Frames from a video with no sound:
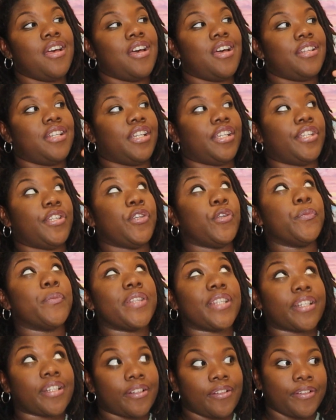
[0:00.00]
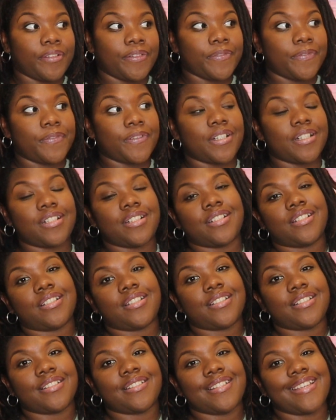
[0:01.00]
an accumulative
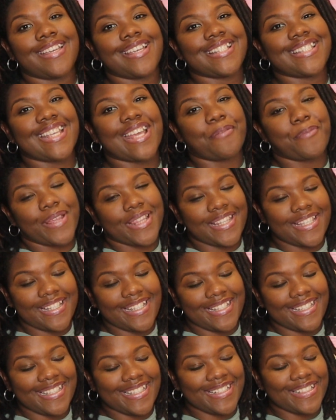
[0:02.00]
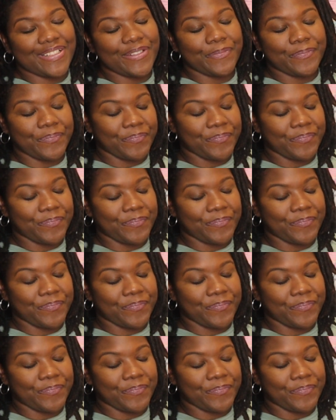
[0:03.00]
exam at the end.